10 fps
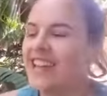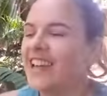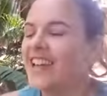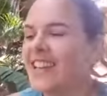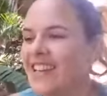
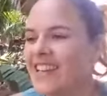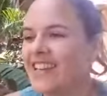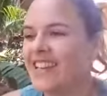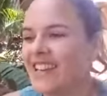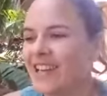and
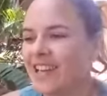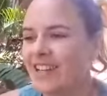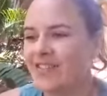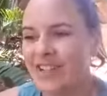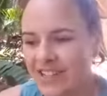then
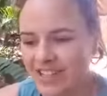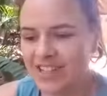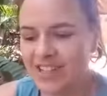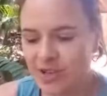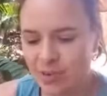eventually he
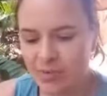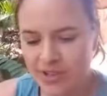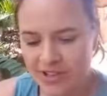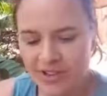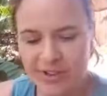stopped, but
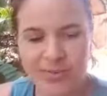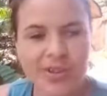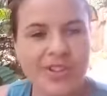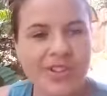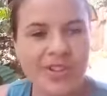
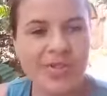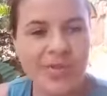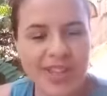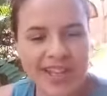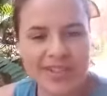wandered along
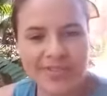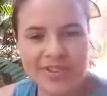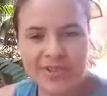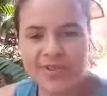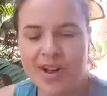with us for a
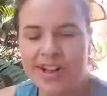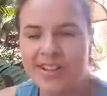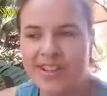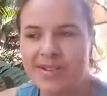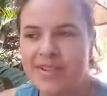little while, and
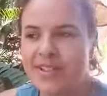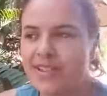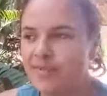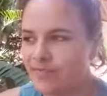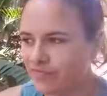that
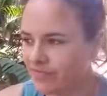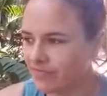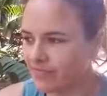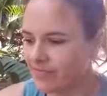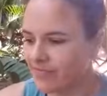
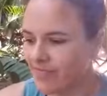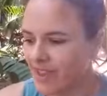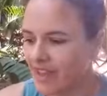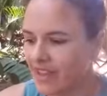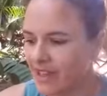
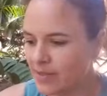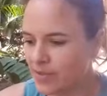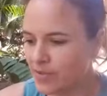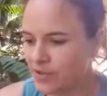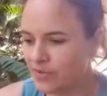was
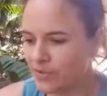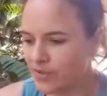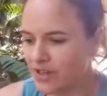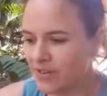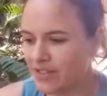beautiful.
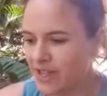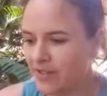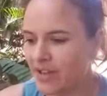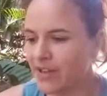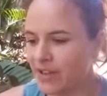And I was
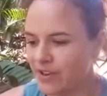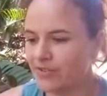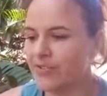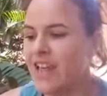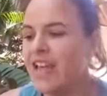having a lot of
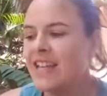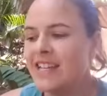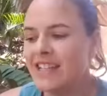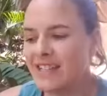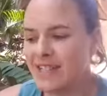
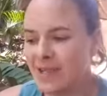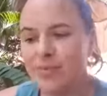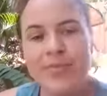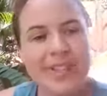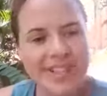
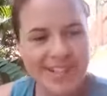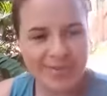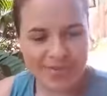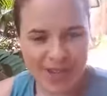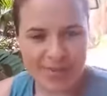
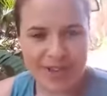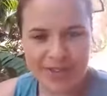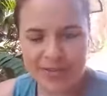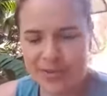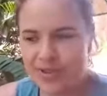symbolism coming
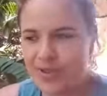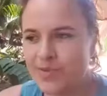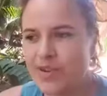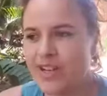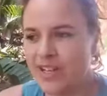through this
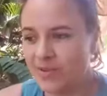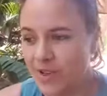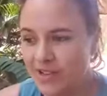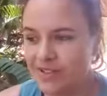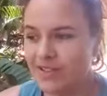morning as
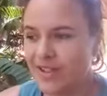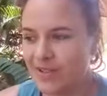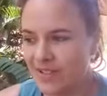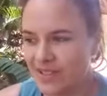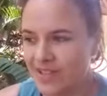well. So there
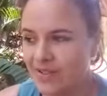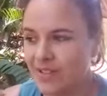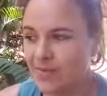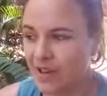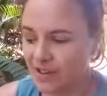was the
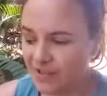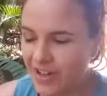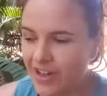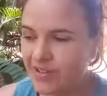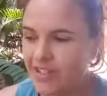
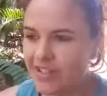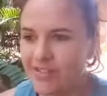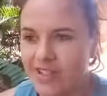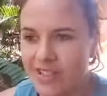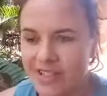butterfly, which is
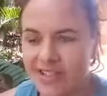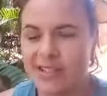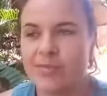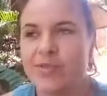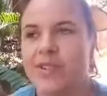obviously a
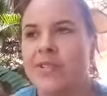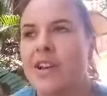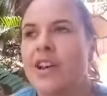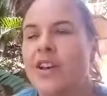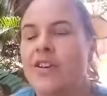symbol
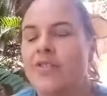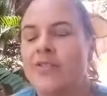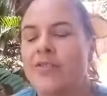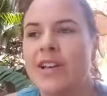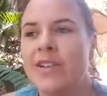of
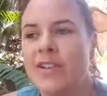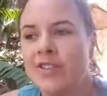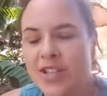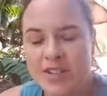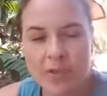
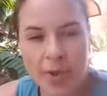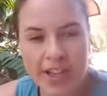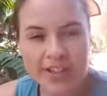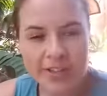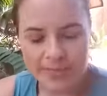
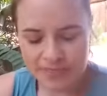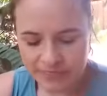transformation.